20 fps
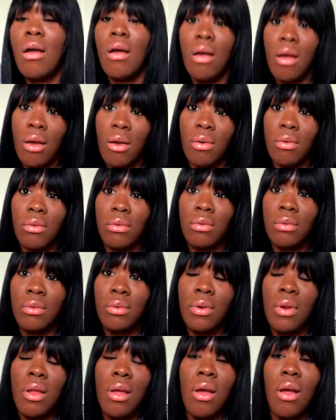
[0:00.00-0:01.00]
Oh,
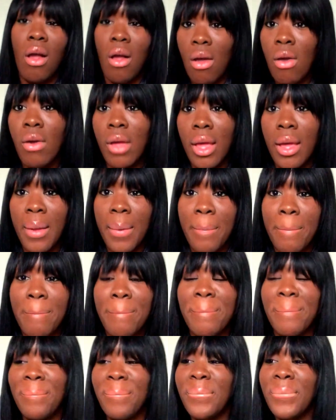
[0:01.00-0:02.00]
okay.
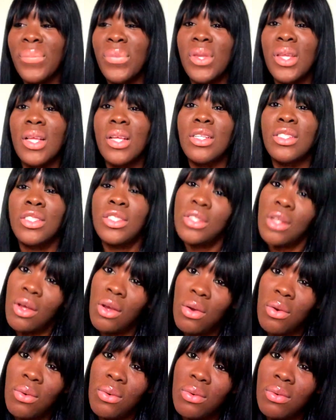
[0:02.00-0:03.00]

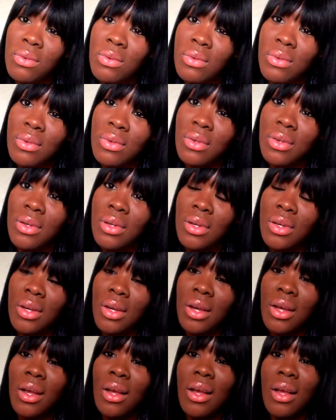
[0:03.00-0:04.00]
So
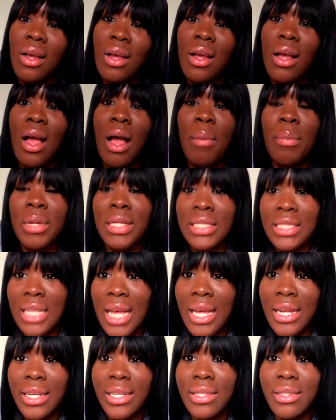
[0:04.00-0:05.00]
I'm
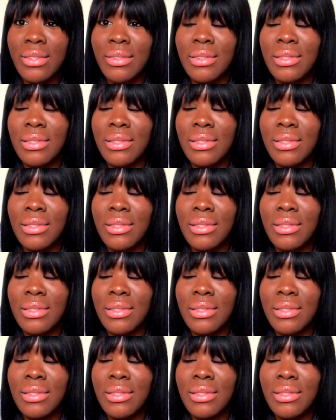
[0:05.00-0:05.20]
excited.